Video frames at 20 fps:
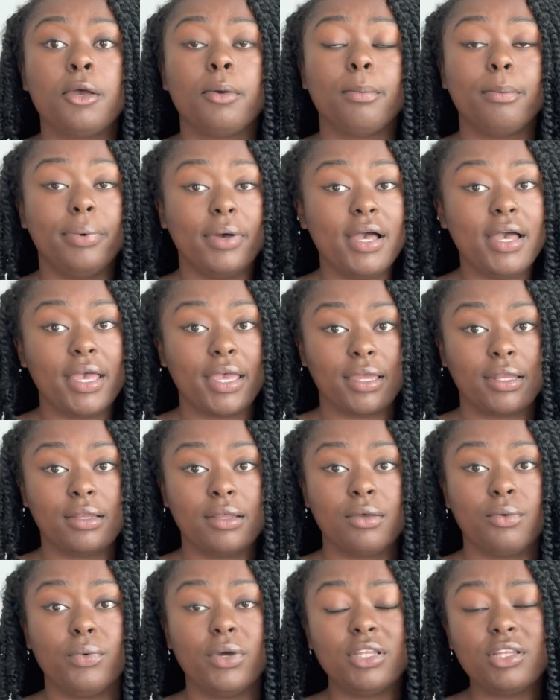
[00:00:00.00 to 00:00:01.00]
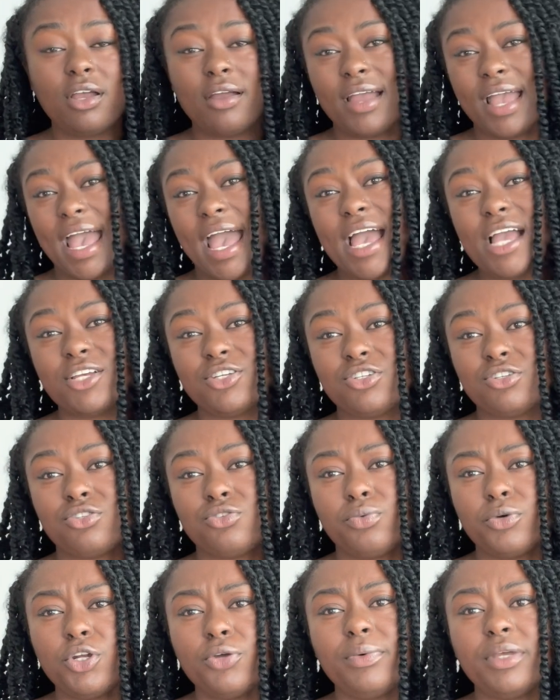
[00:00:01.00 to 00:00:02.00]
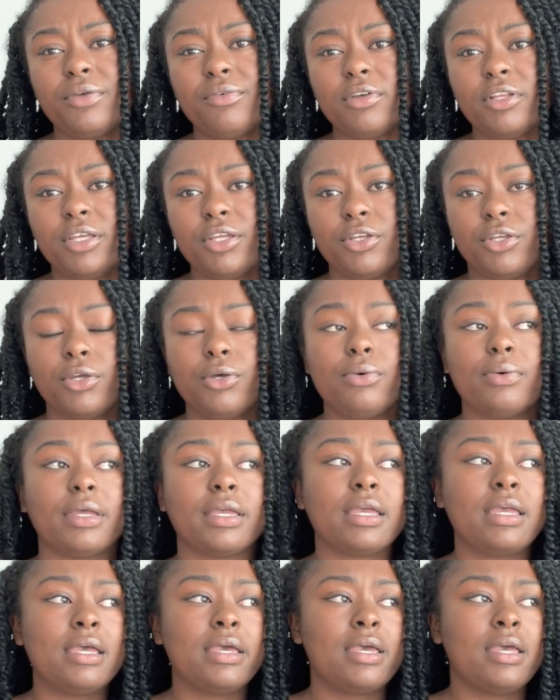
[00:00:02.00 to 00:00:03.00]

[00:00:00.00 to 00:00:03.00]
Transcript: but with our actions, what are we really doing?